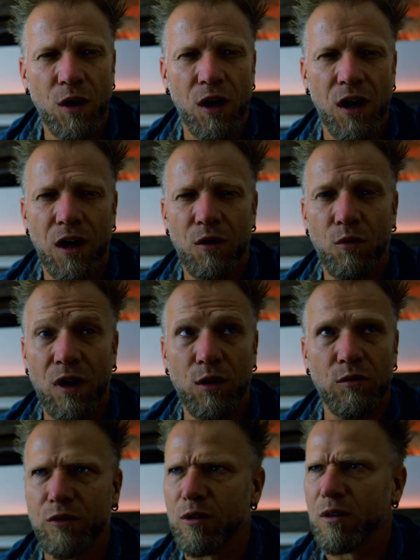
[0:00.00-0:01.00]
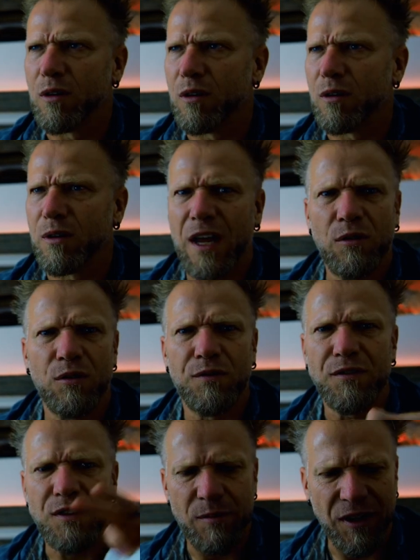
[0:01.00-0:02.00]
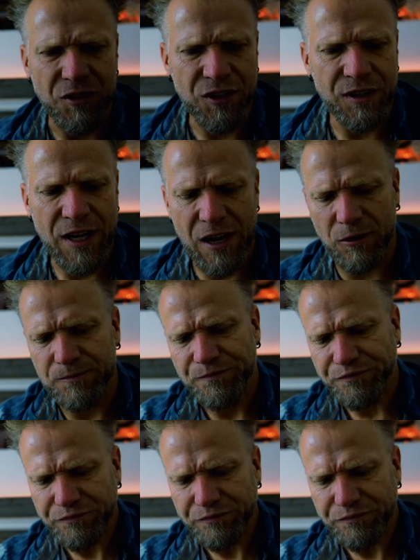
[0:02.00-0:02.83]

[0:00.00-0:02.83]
well over an hour and 15 minutes in now.